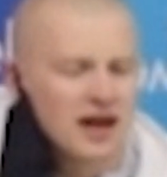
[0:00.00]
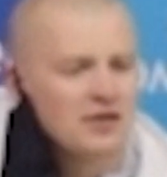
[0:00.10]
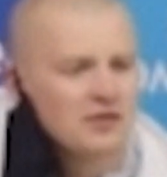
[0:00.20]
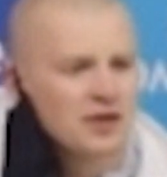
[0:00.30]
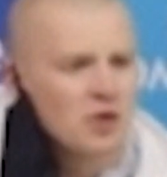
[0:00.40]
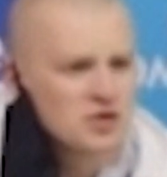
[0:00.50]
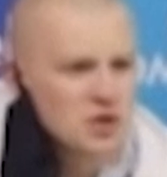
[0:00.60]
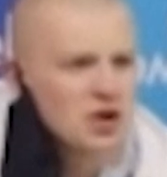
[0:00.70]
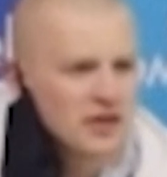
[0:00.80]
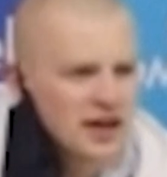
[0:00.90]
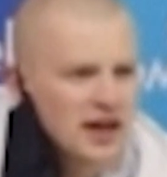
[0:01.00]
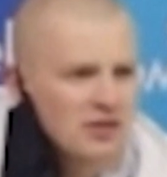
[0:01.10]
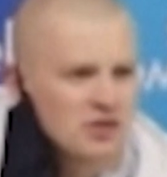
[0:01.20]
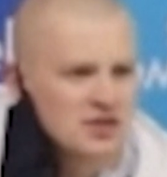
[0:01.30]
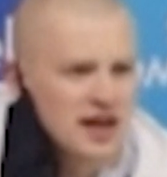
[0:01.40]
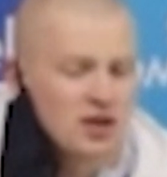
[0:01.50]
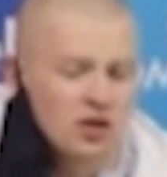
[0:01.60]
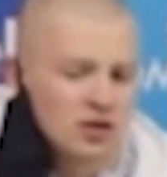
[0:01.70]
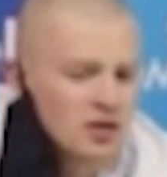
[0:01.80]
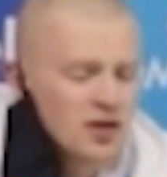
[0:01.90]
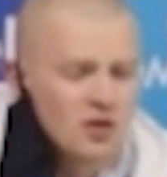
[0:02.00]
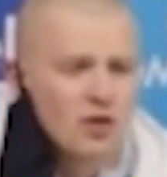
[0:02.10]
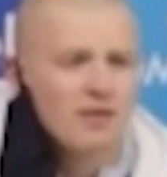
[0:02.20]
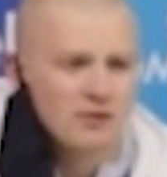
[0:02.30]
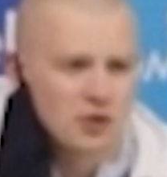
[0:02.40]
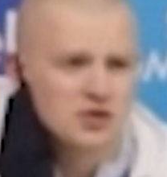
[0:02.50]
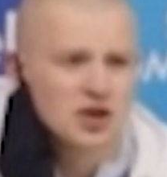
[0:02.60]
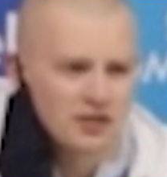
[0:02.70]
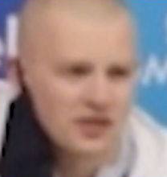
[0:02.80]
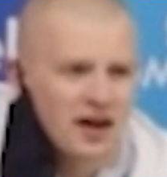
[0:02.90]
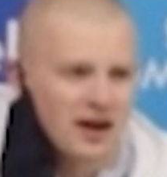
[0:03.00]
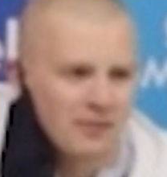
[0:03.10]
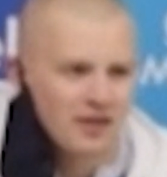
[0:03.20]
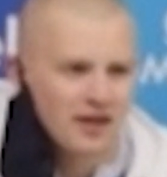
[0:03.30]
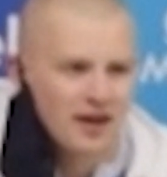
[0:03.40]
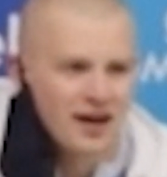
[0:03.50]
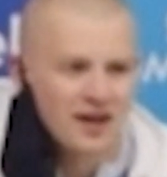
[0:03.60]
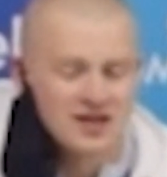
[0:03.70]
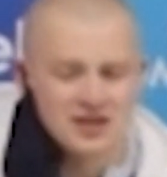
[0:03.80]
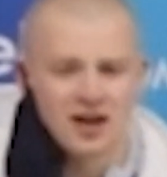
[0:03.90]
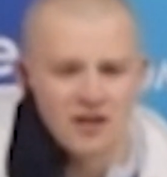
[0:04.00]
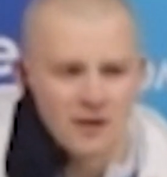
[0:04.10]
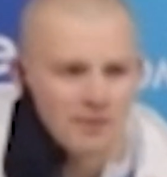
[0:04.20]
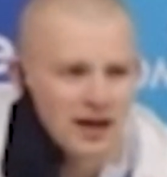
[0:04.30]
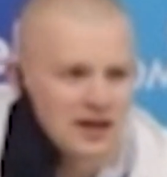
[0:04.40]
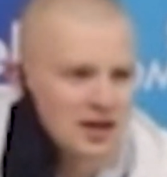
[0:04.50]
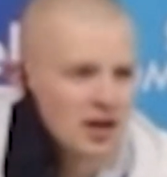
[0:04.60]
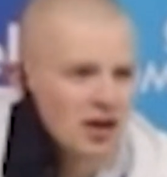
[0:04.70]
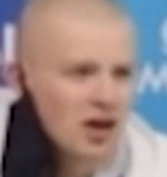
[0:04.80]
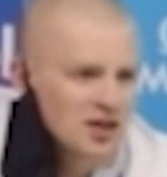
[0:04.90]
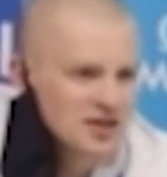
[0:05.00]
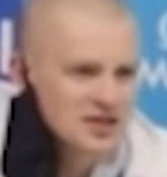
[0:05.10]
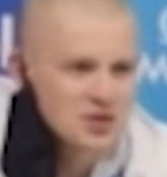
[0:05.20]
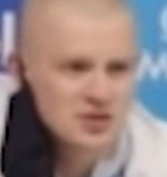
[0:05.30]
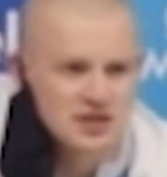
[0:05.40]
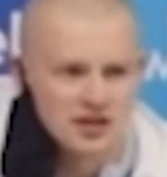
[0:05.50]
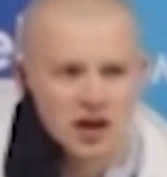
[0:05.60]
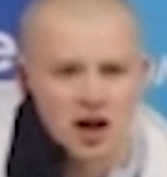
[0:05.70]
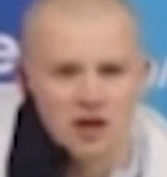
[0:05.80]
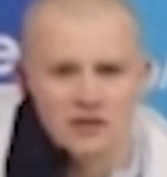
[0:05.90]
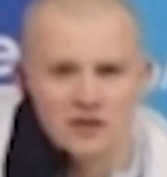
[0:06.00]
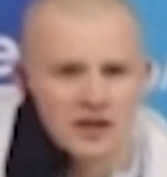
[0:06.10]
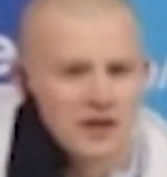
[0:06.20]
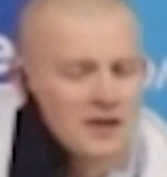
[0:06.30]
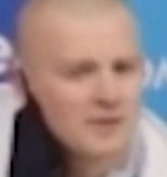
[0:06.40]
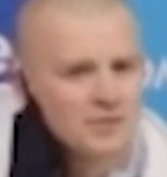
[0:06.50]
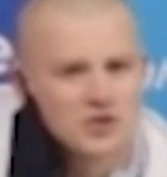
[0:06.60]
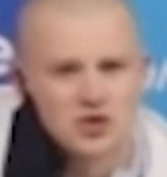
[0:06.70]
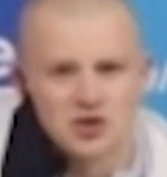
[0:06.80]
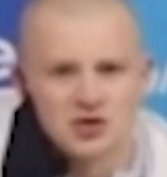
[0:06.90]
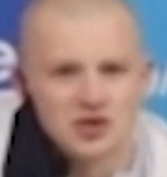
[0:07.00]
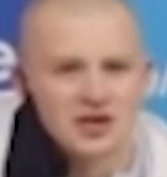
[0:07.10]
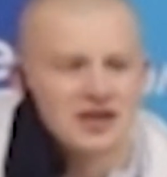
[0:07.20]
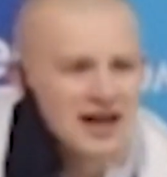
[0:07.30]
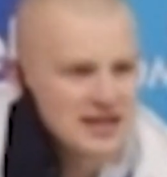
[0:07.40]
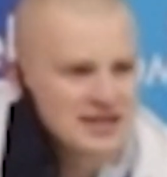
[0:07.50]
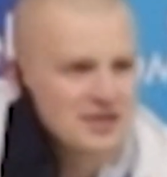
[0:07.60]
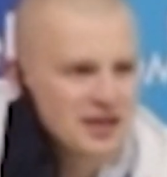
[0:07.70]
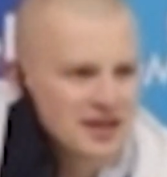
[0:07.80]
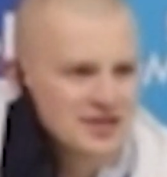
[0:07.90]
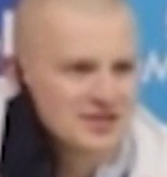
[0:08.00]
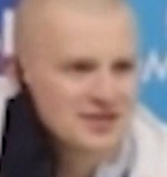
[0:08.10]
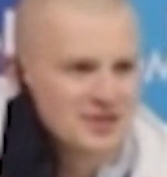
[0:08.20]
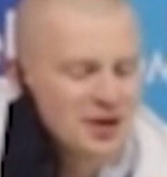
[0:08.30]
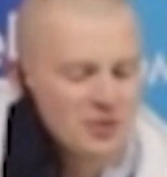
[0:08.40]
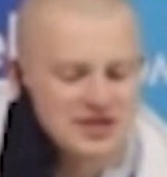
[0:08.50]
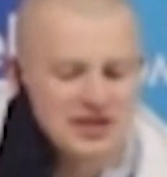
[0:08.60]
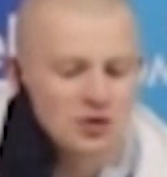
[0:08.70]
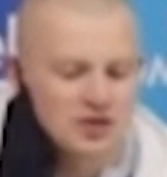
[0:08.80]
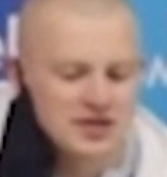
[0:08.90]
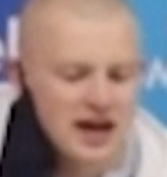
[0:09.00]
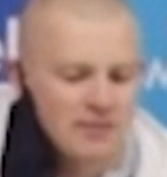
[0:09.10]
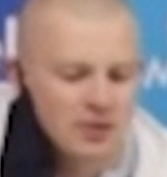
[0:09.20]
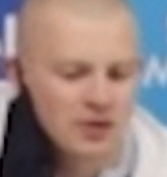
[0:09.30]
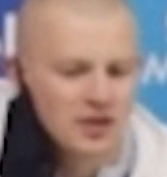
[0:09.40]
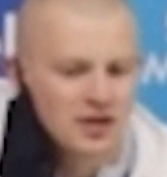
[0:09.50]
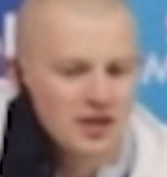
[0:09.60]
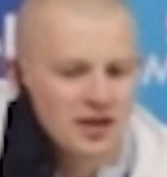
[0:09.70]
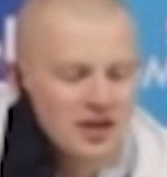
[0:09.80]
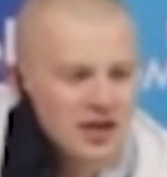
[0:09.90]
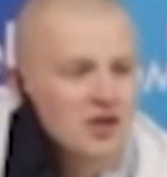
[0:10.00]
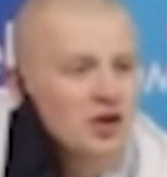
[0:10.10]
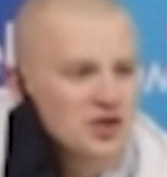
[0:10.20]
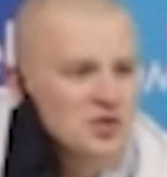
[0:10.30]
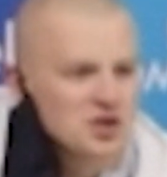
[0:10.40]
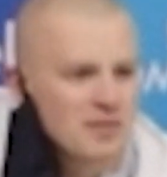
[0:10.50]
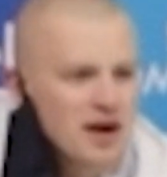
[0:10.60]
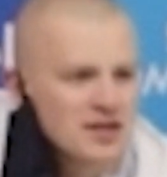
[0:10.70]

kind of go into another gear and say, look, we've been through a tough time and there's a lot of complaining and a lot of excuses and a lot of just negative things. You know, we see it all the time, but you've got to switch